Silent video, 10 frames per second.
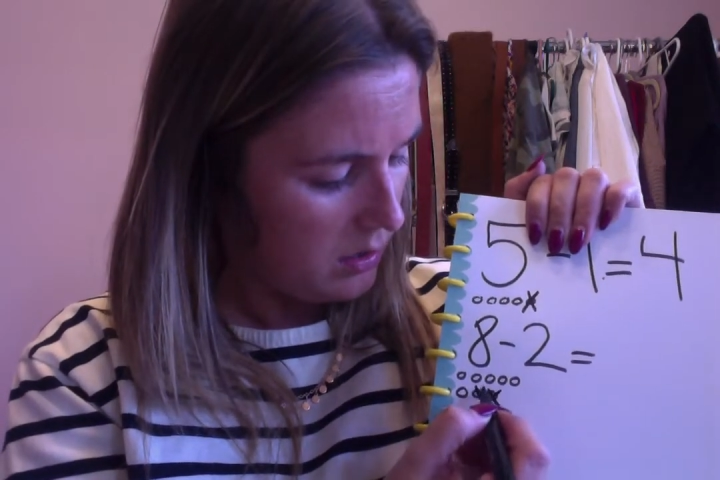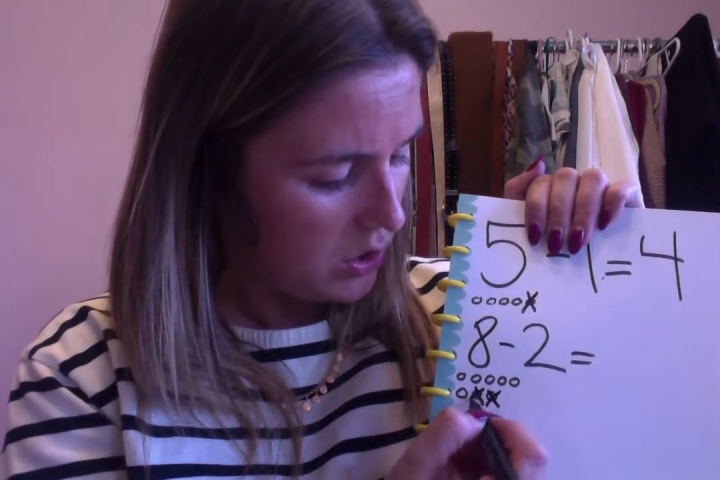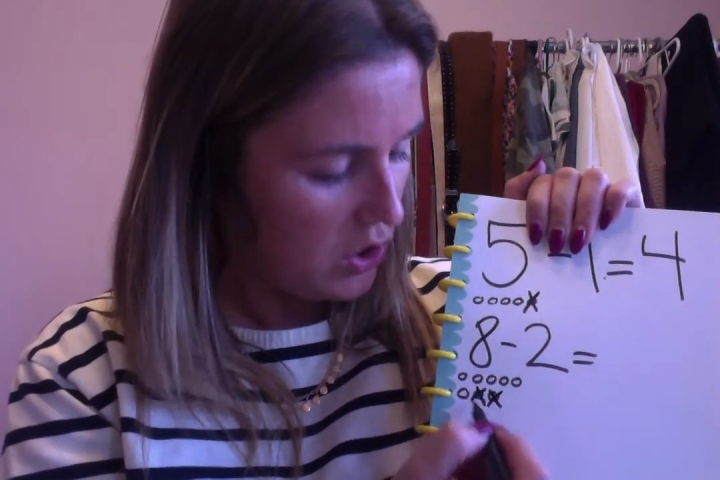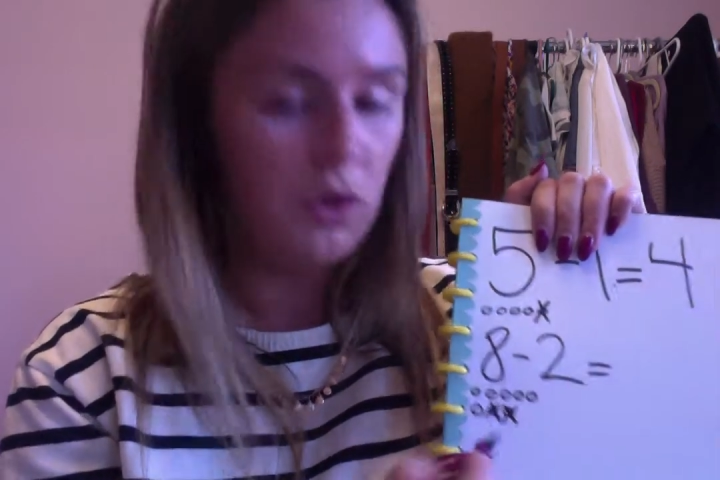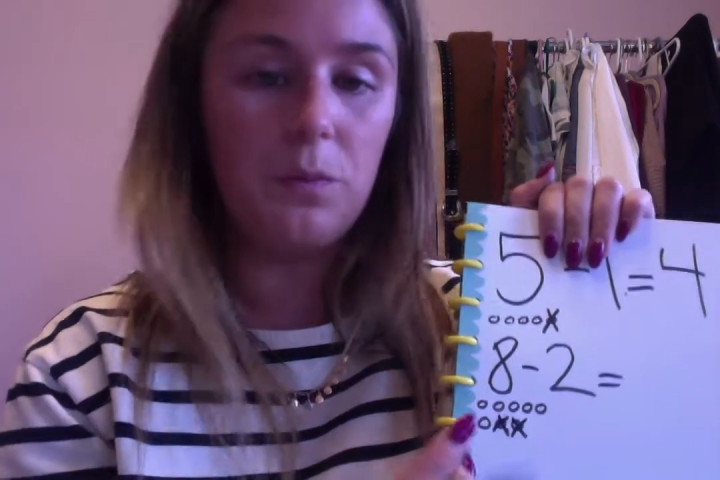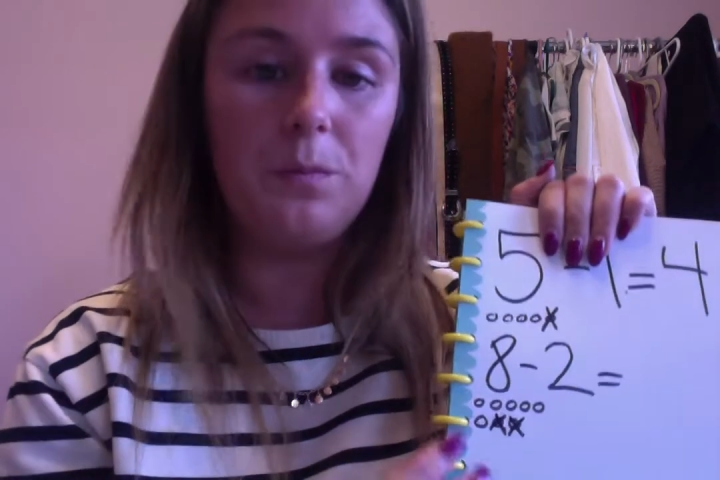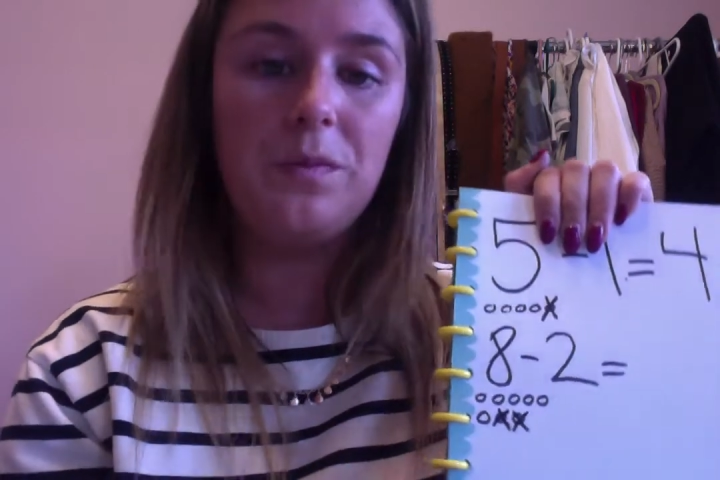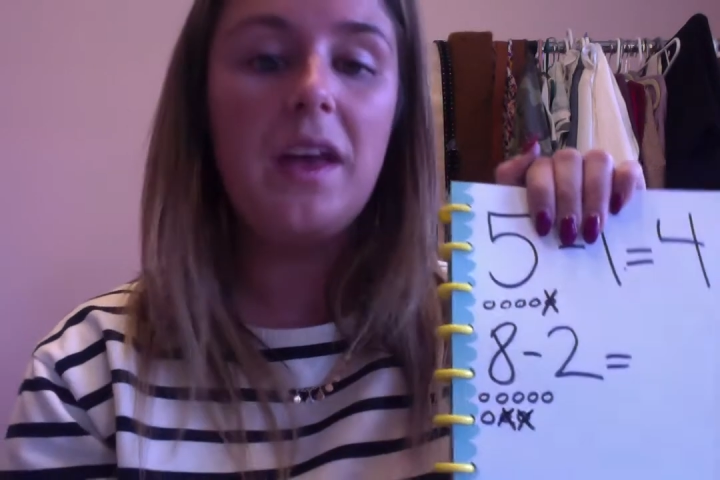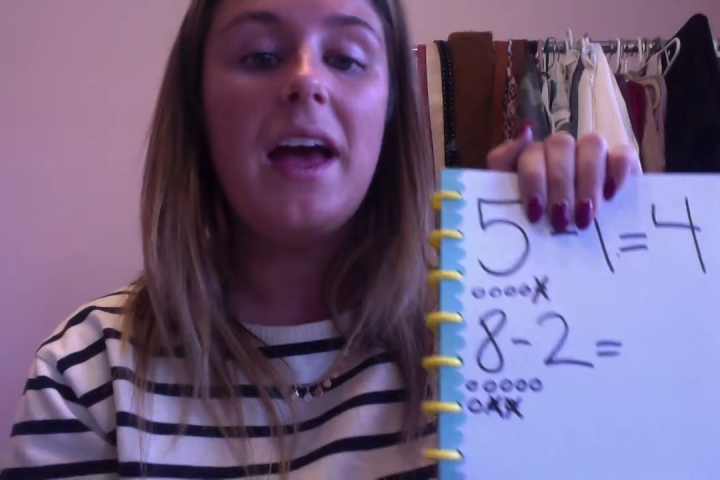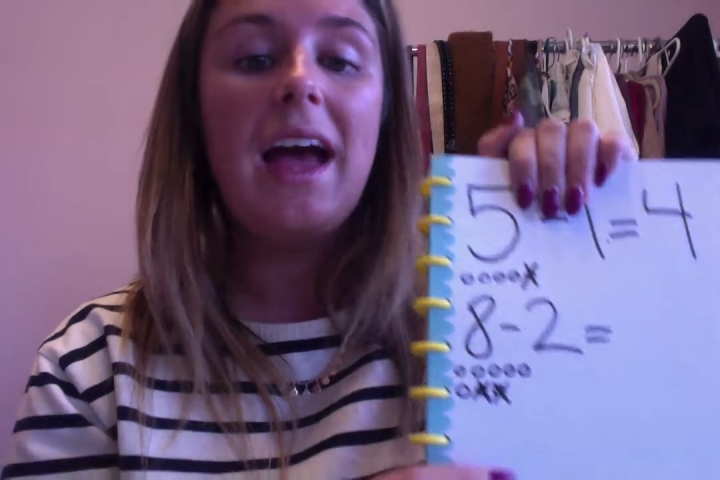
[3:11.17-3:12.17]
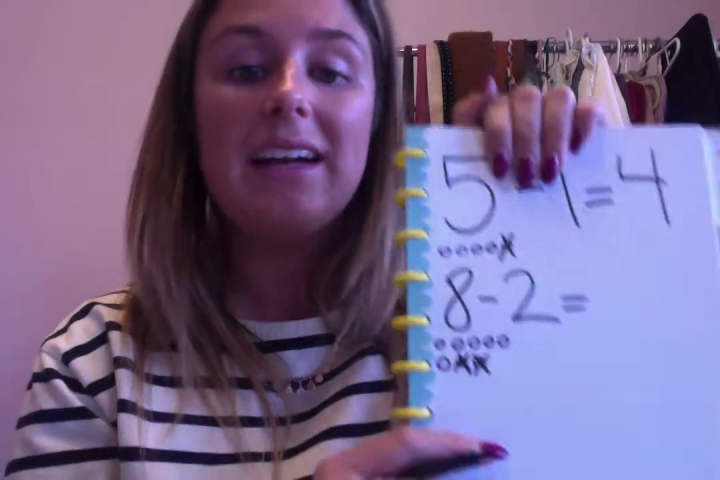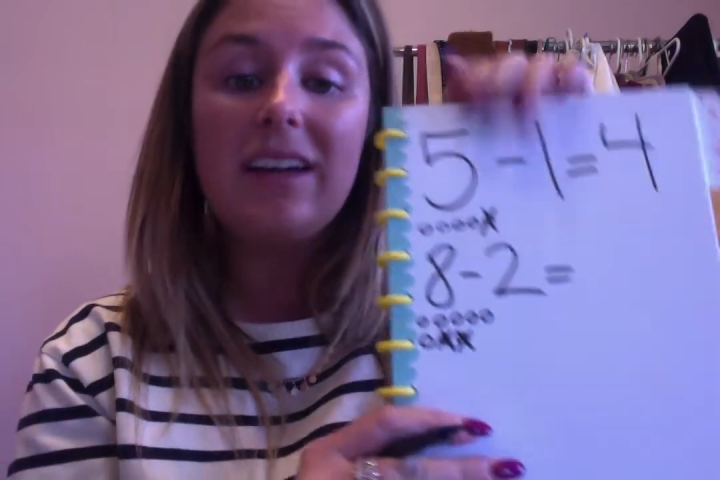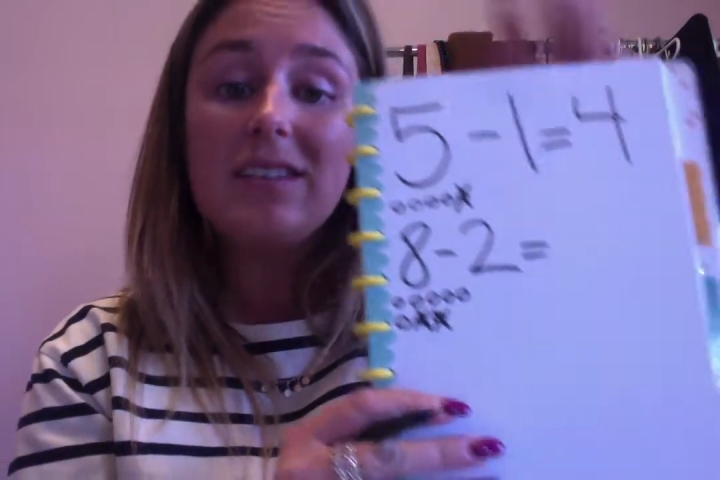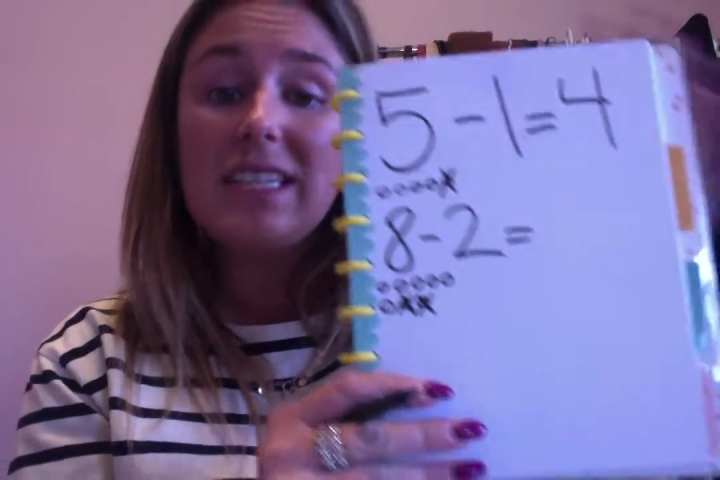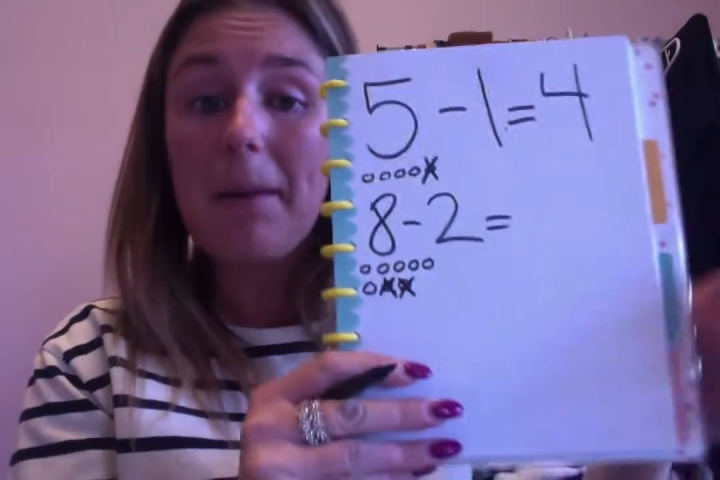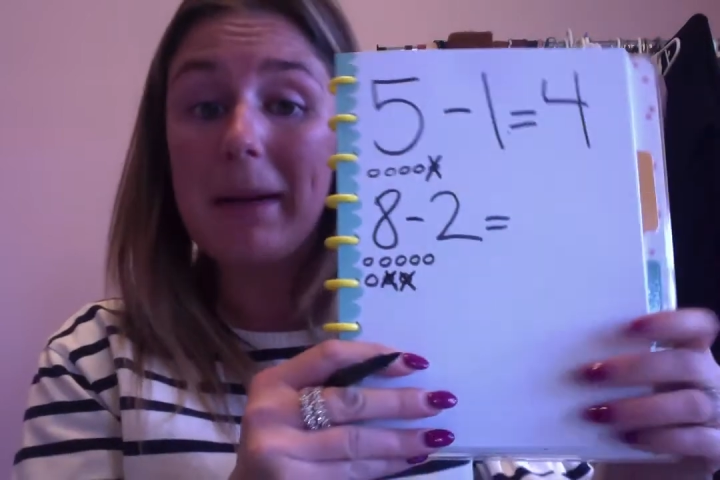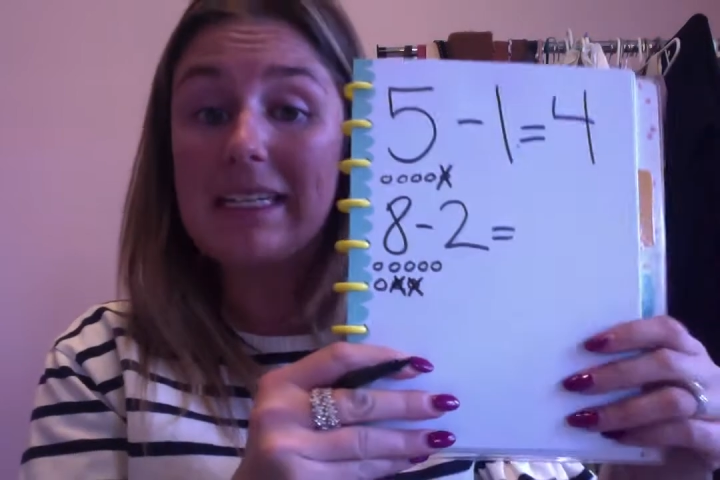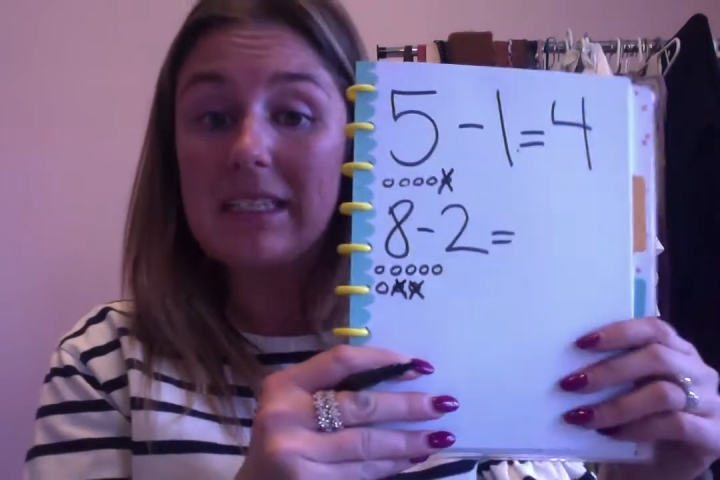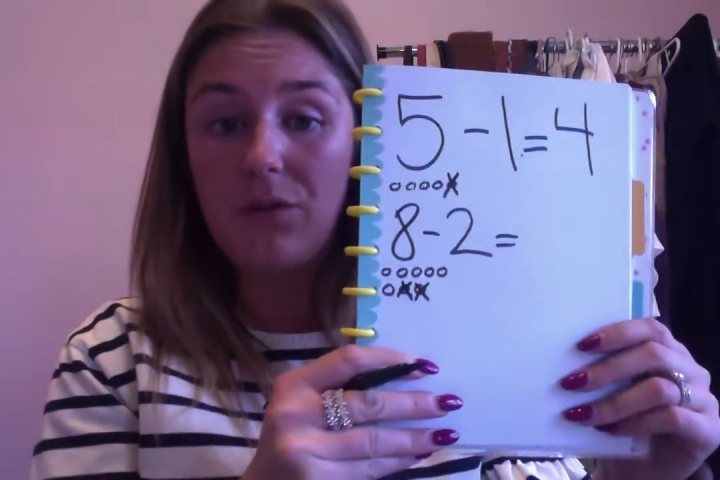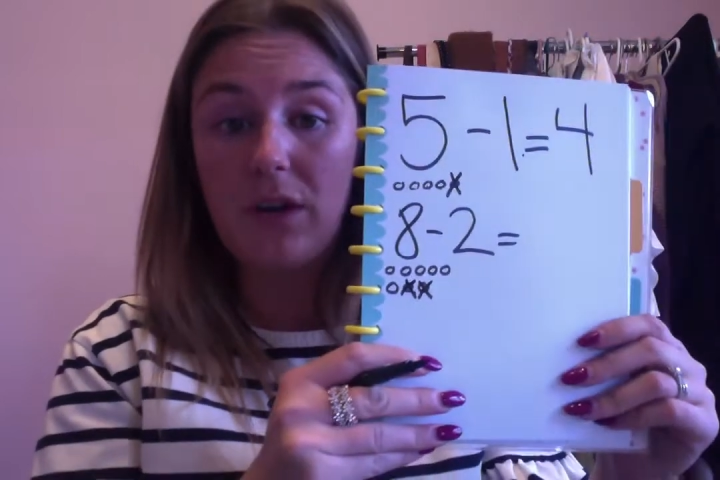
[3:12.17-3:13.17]
2. And now to get my
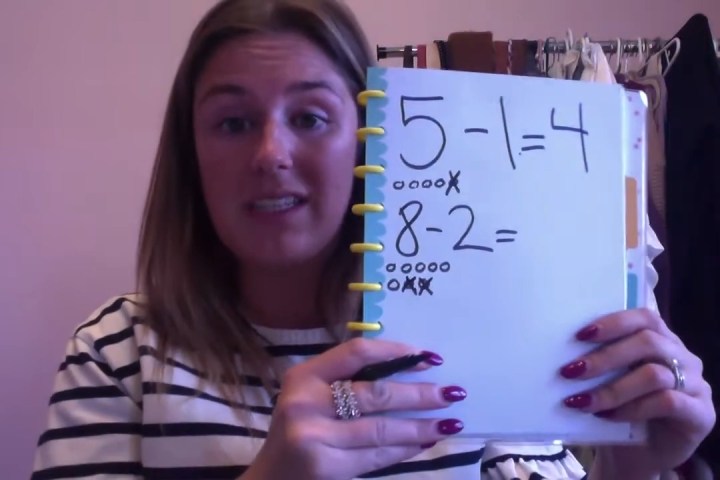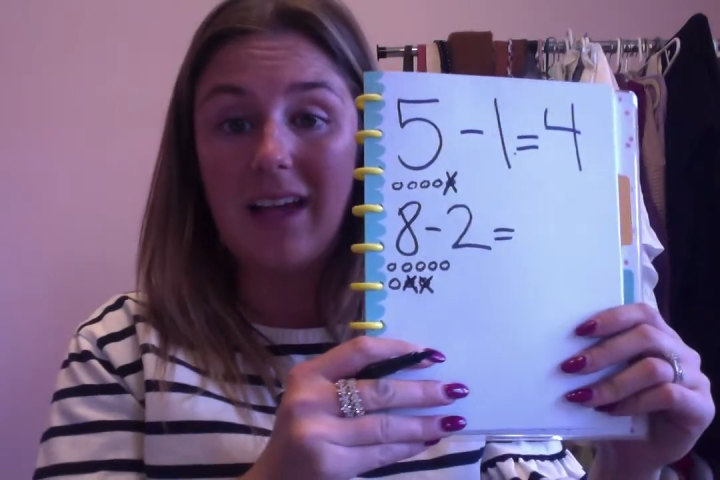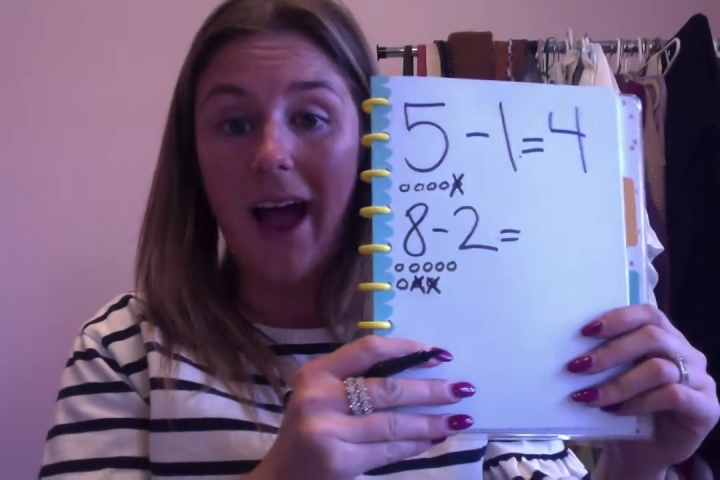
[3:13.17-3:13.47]
difference,